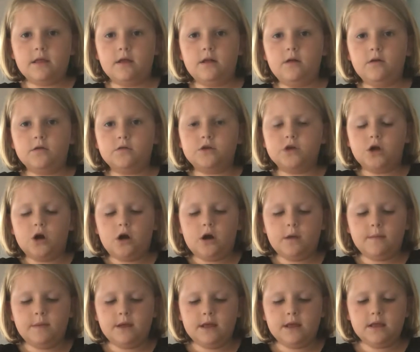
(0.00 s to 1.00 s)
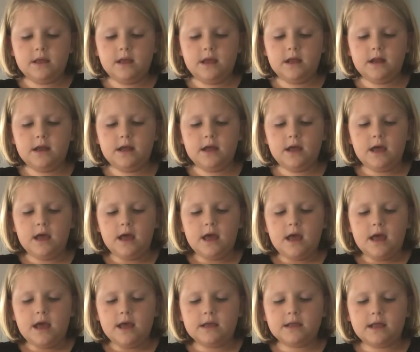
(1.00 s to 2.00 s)
little charm in it
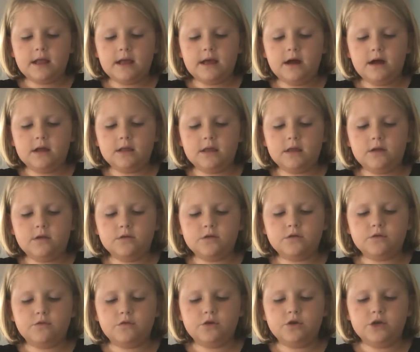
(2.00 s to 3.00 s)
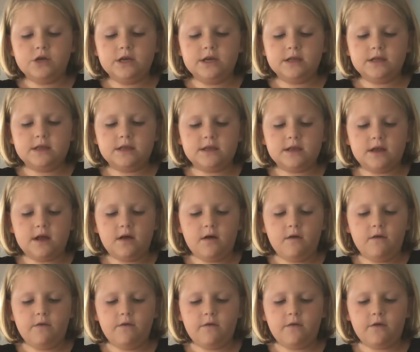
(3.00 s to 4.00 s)
is like a little squishy
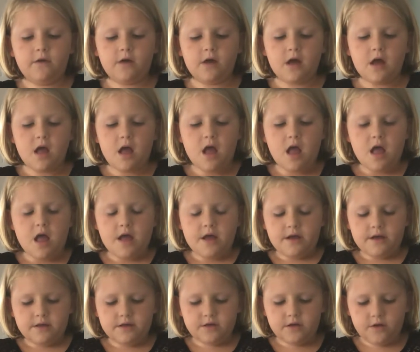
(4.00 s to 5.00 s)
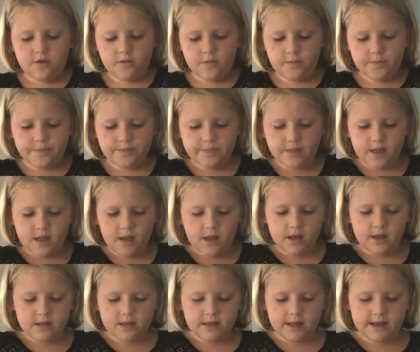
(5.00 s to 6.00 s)
itself. So,
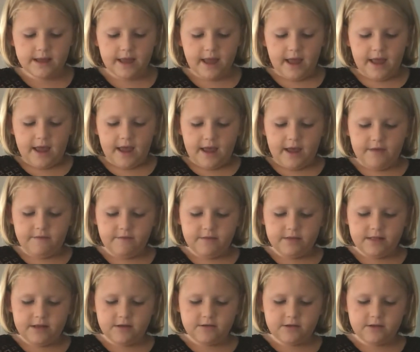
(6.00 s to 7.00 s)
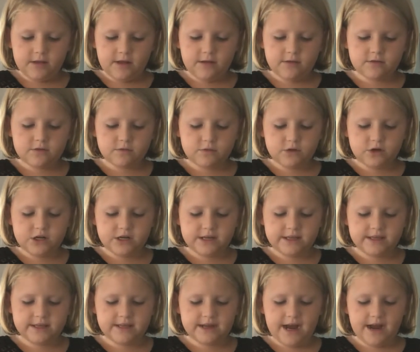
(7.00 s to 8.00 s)
like, if there's a little squishy
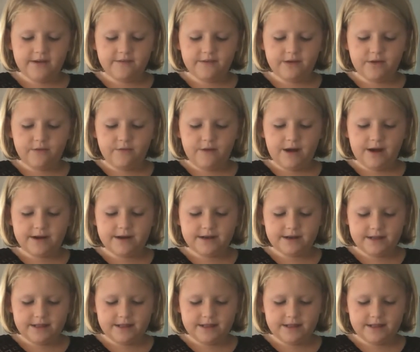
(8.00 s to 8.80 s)
inside of it, why